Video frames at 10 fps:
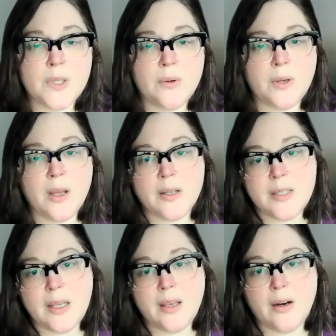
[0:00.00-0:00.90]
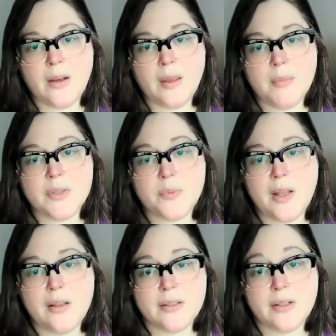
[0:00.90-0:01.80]
so we've got to take care of them as
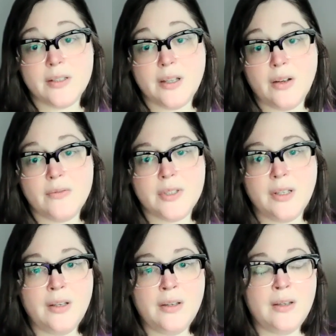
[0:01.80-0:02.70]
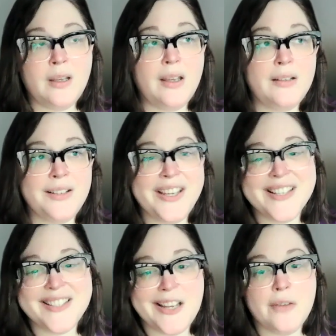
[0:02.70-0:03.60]
well as ourselves and you
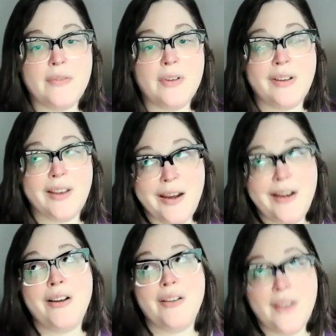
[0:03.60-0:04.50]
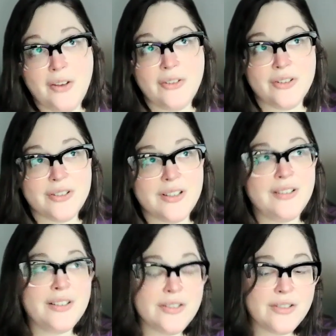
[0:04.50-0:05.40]
can't take uh, care of others
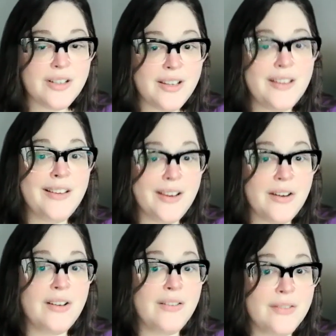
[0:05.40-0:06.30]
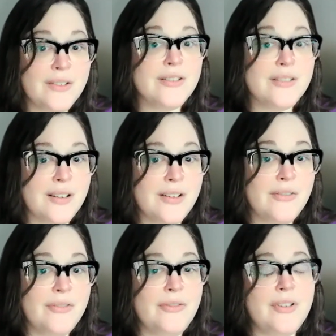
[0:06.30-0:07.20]
unless you're taking care of
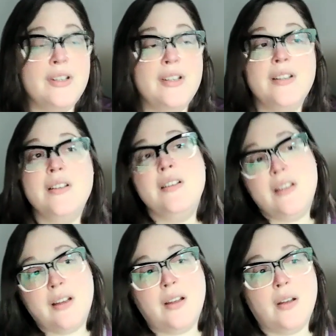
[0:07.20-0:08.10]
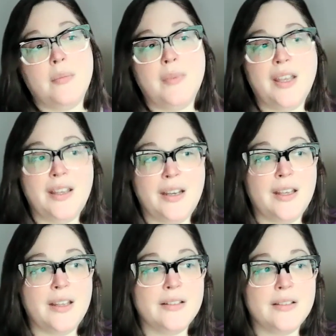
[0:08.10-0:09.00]
yourself um, hint
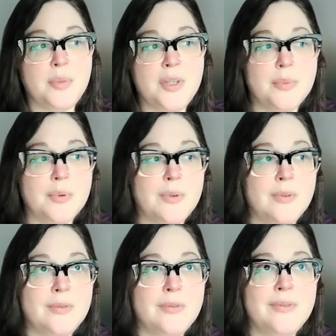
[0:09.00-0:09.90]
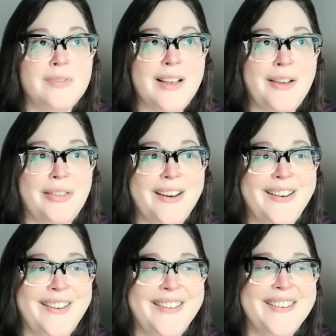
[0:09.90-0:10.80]
hint to people out
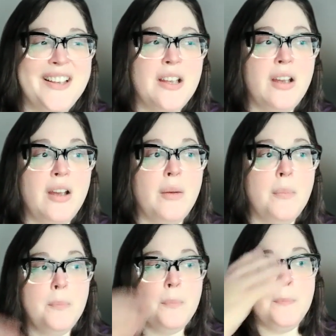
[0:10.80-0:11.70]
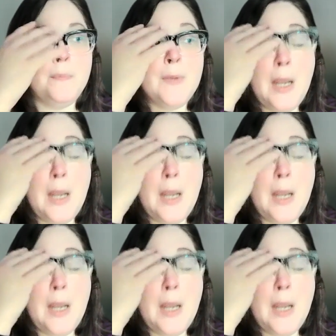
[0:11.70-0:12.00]
there um,